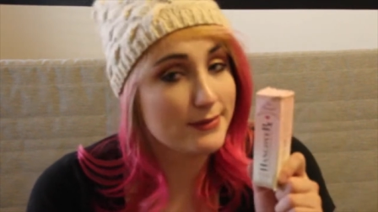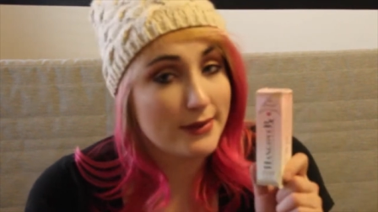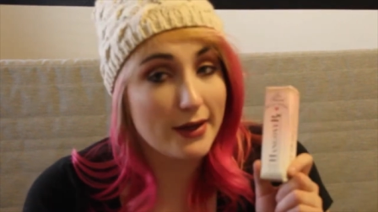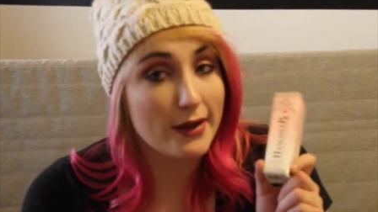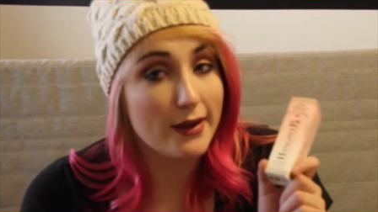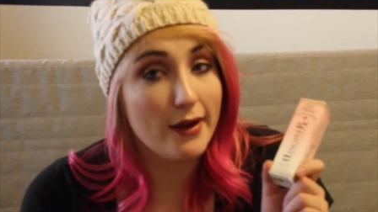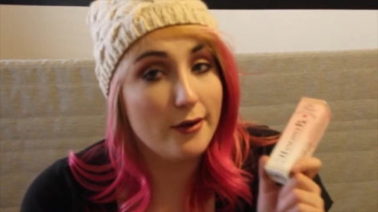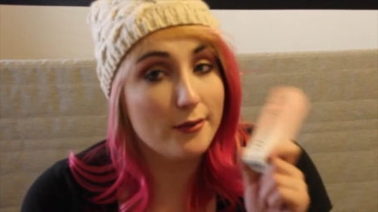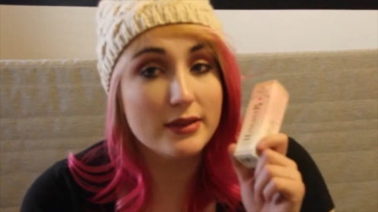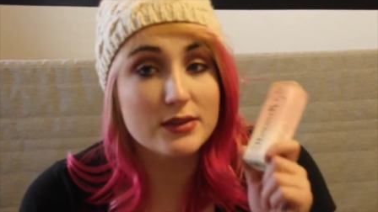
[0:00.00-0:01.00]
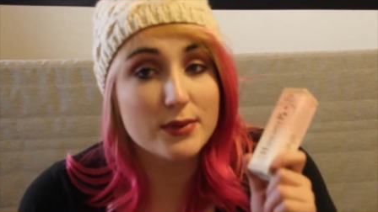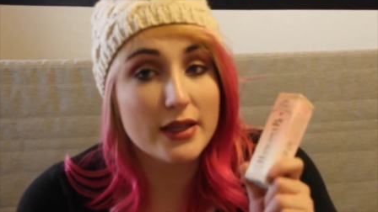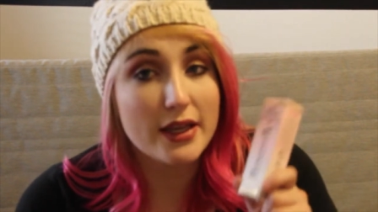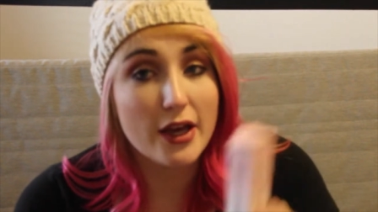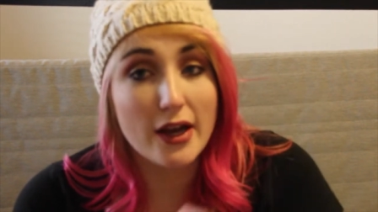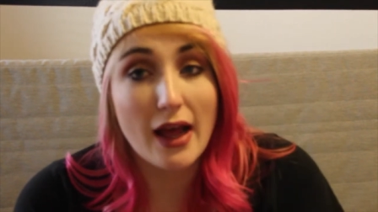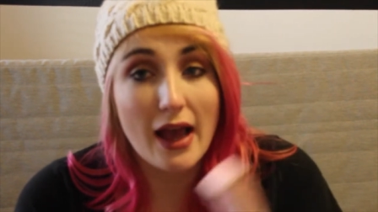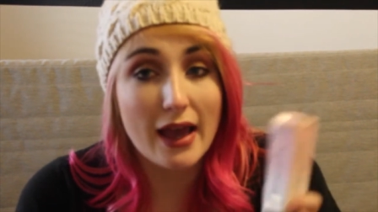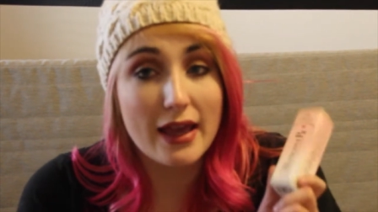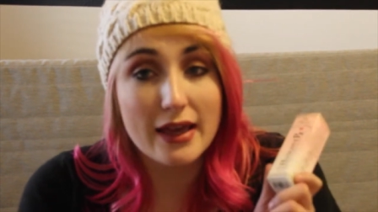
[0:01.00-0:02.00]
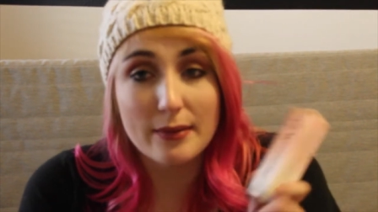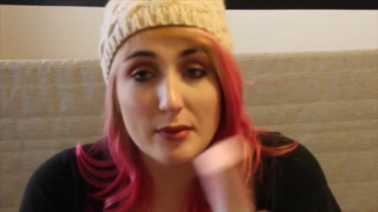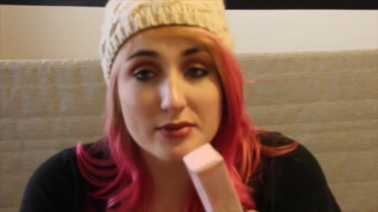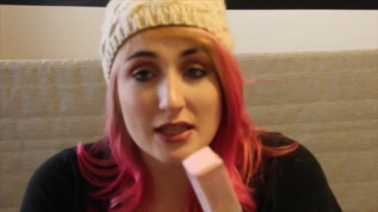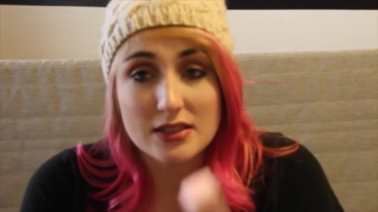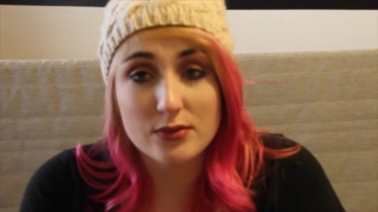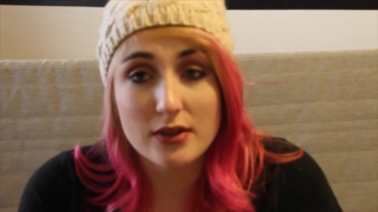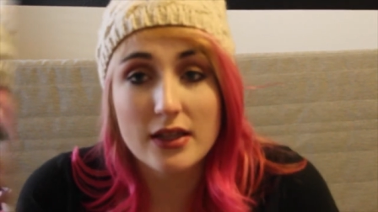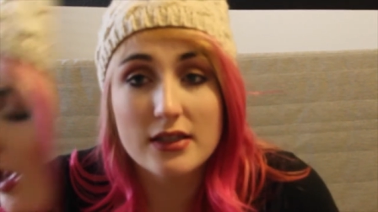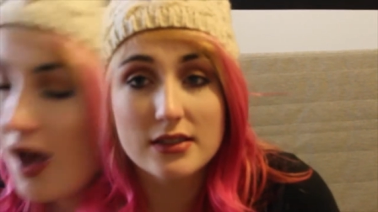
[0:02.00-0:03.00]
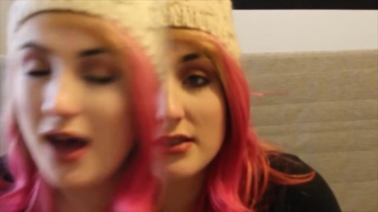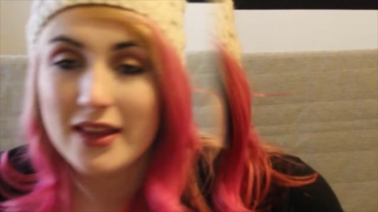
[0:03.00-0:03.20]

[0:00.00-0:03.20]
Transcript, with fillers: there you go. It's really good. I am obsessed with it.